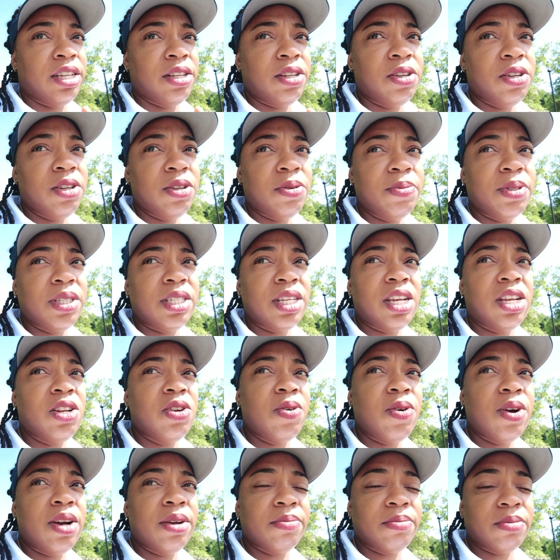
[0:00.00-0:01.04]
I say, you
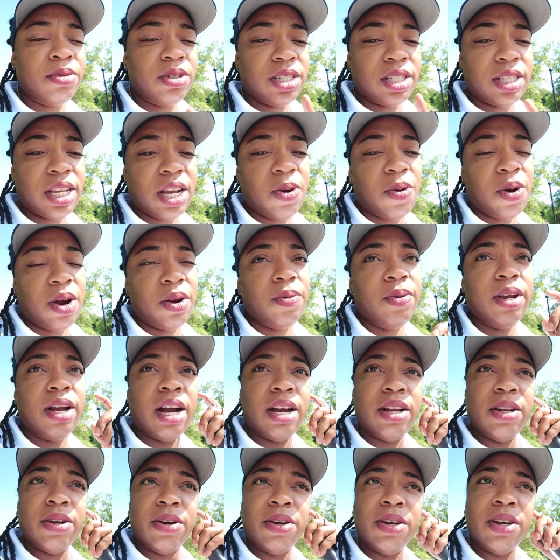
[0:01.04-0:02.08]
know what, just take 1 week
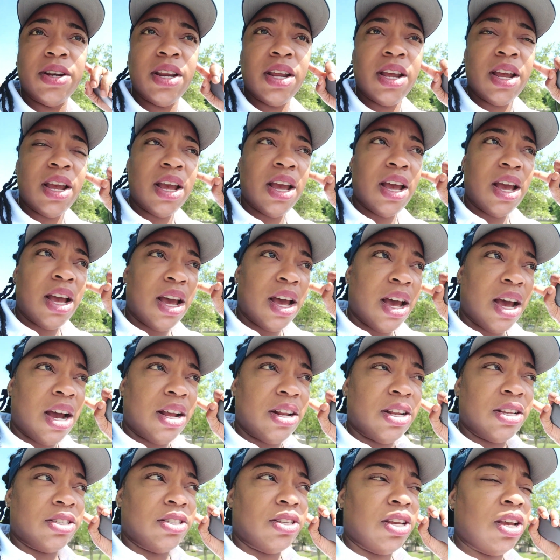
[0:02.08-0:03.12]
and done. I
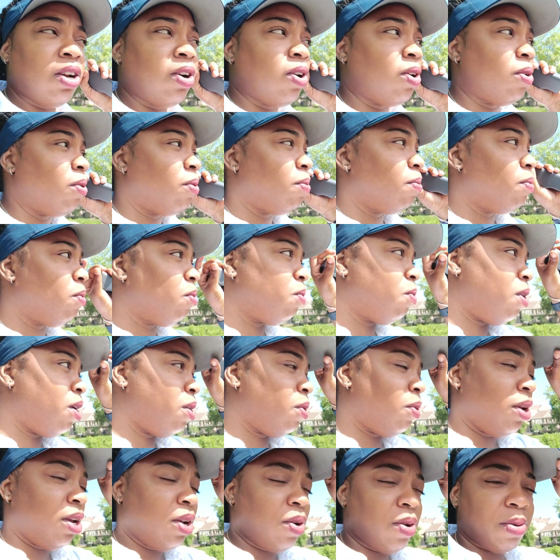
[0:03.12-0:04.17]
just say, go 1
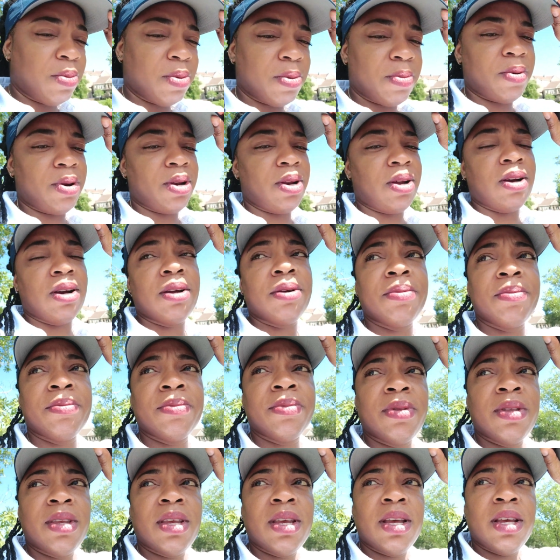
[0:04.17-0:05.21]
week with my brother.
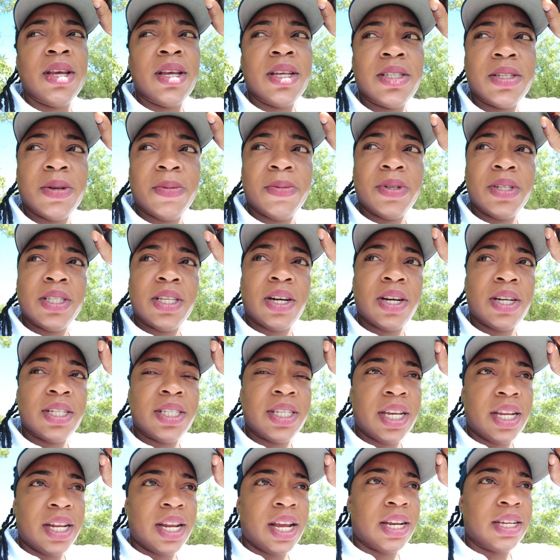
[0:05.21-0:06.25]
So I'm just going to
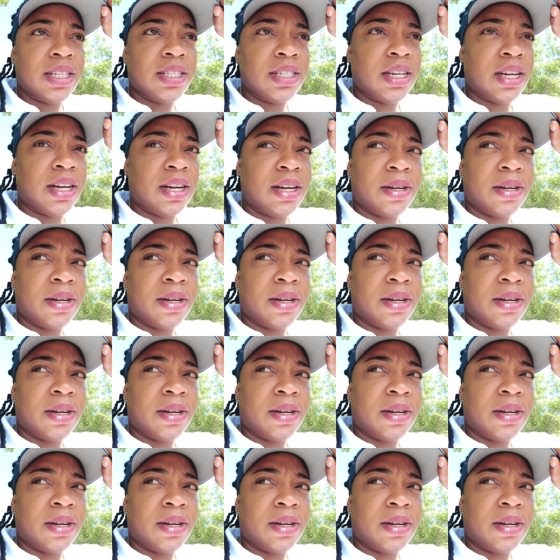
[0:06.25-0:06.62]
take that.